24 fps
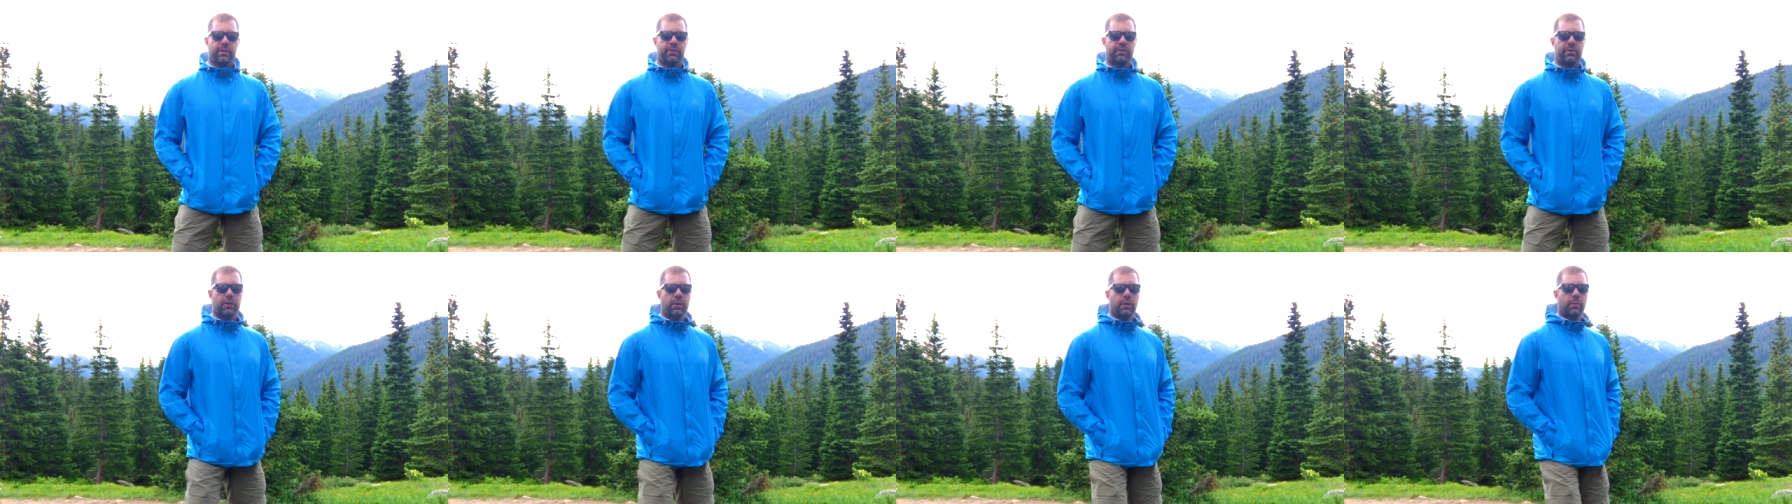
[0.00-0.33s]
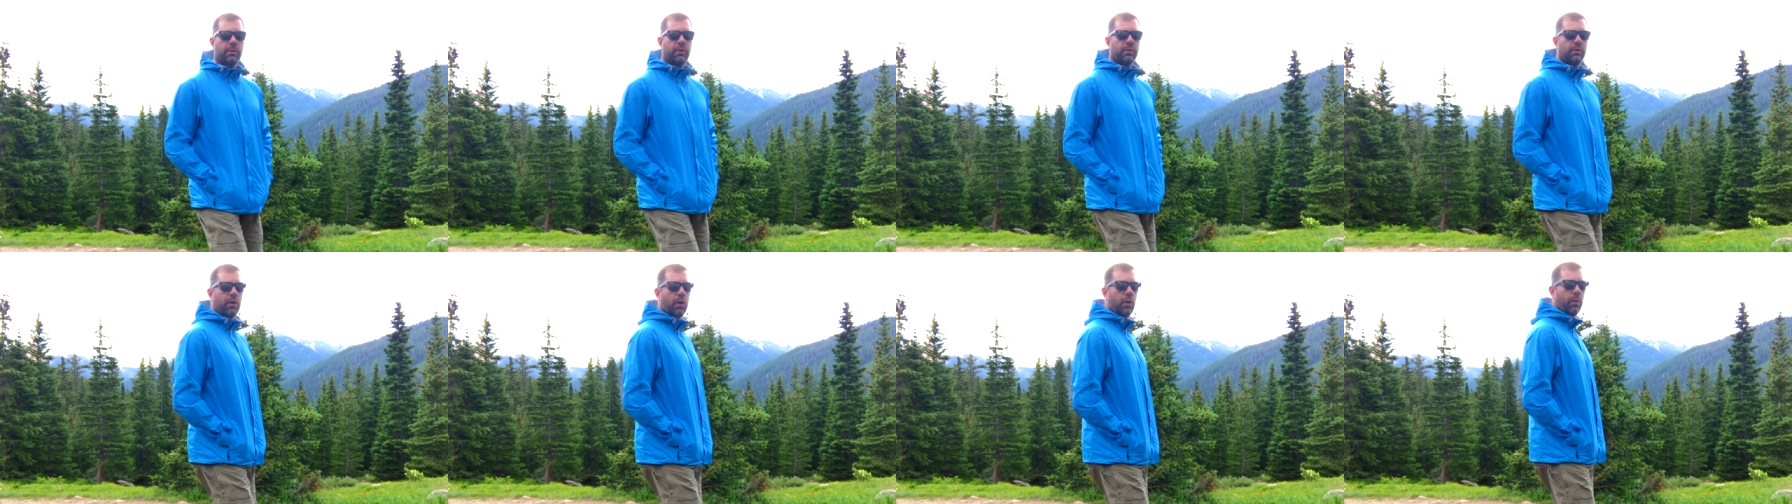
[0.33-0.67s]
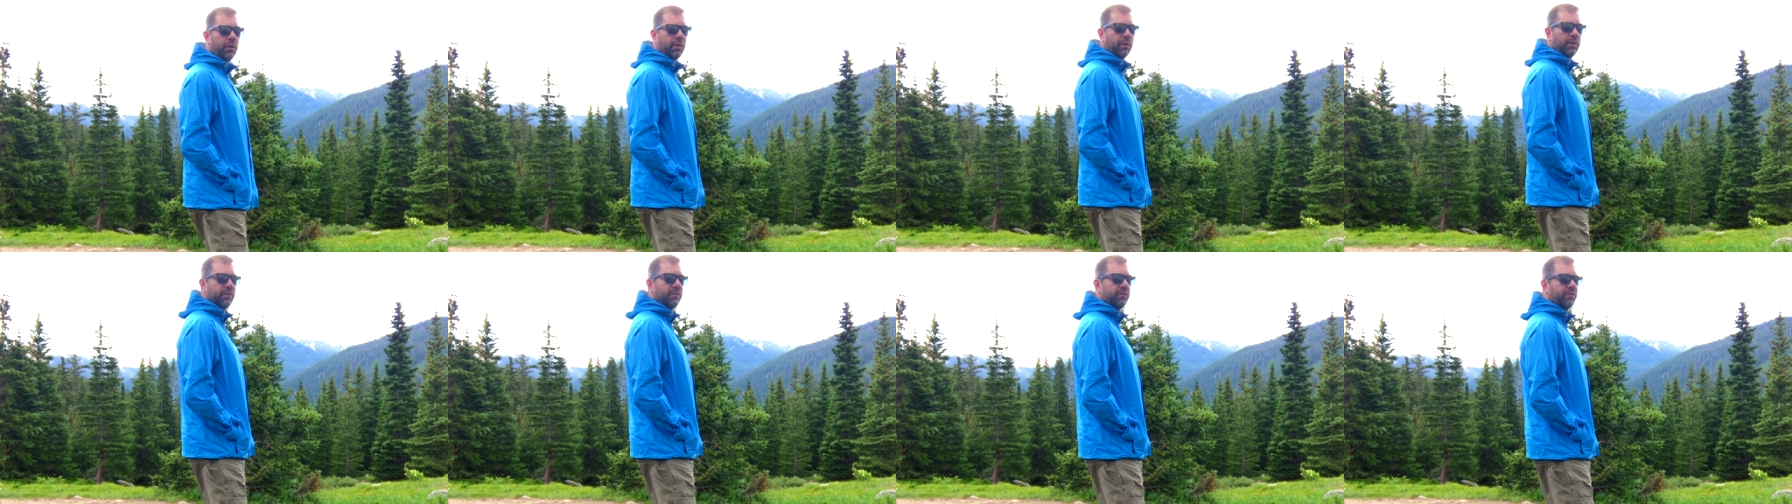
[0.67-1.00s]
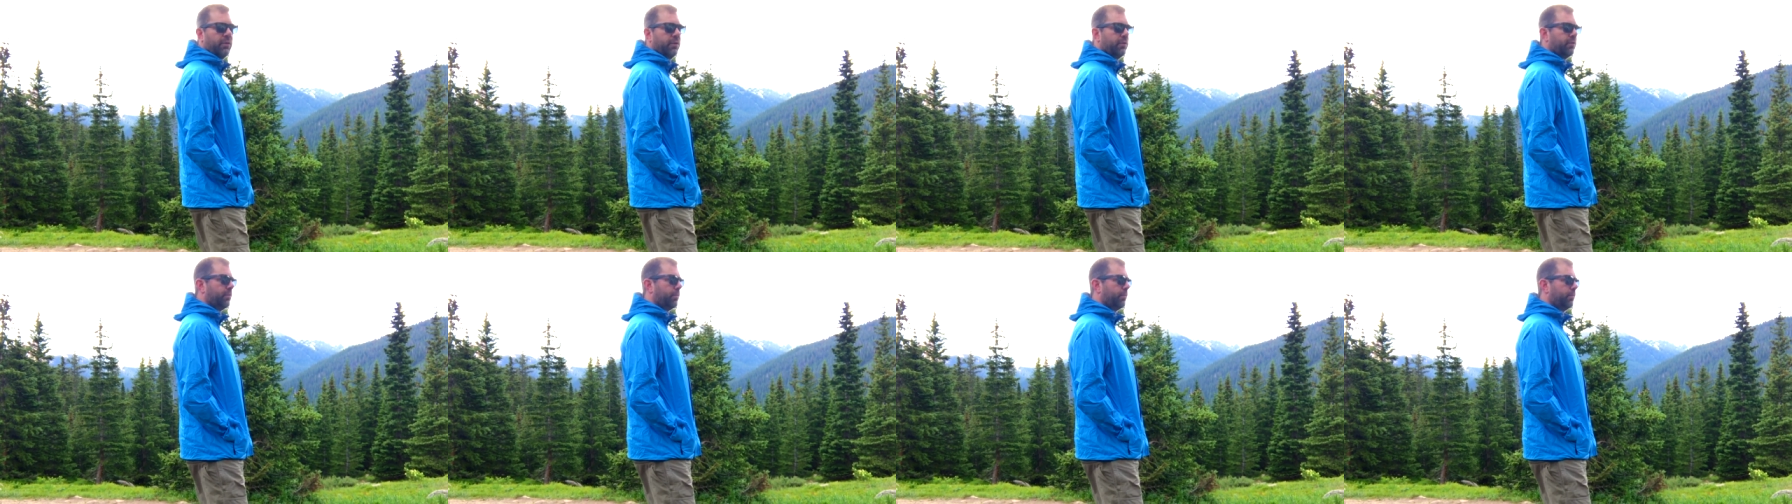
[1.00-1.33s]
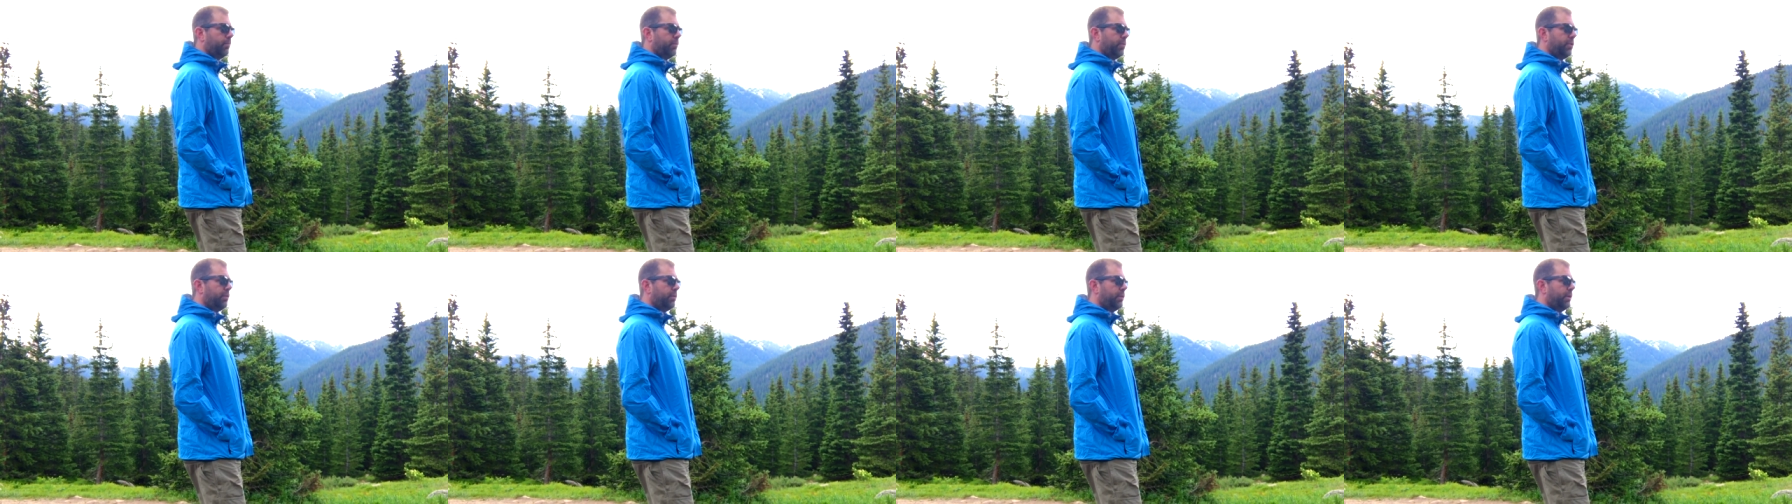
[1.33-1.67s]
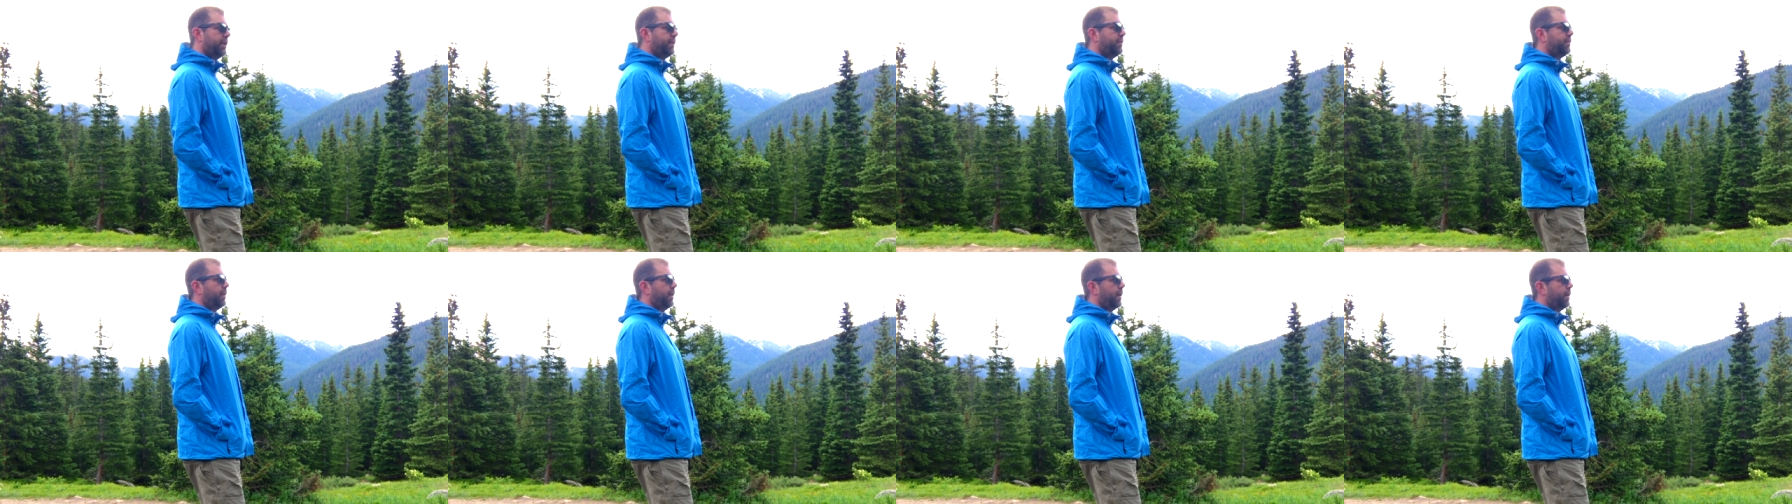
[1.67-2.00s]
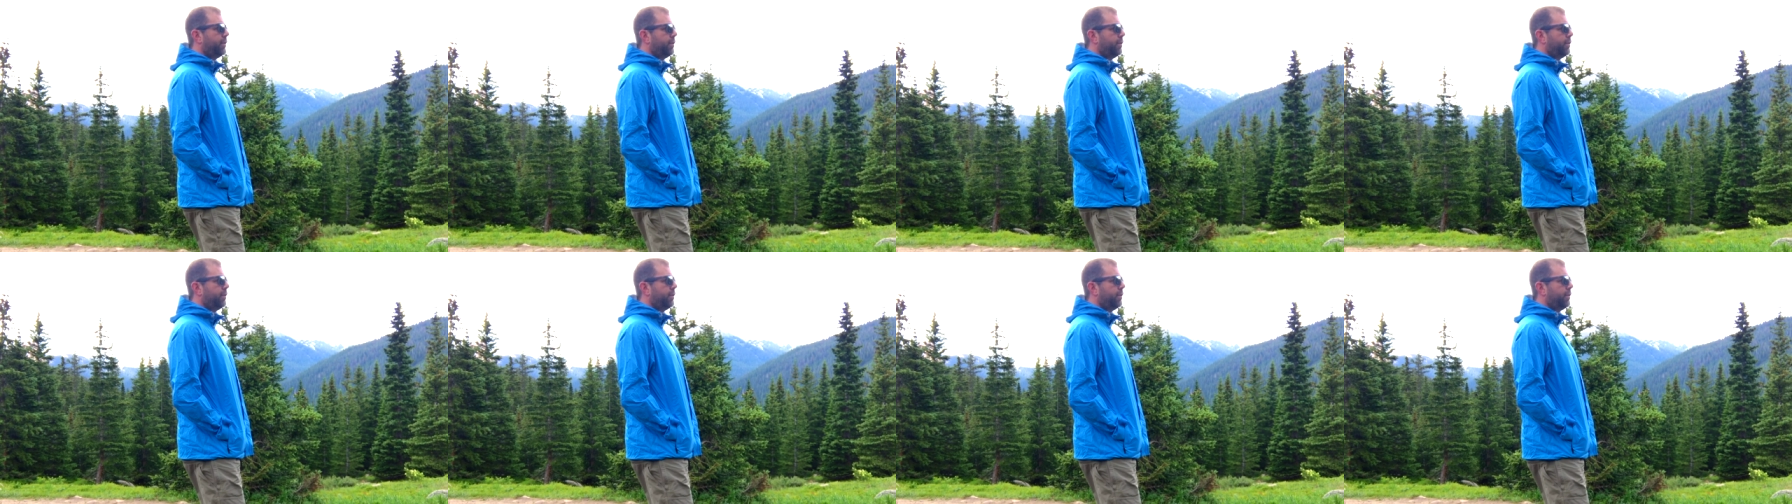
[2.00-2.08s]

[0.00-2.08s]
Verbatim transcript: They're a little bit lower, so it's, it's uh,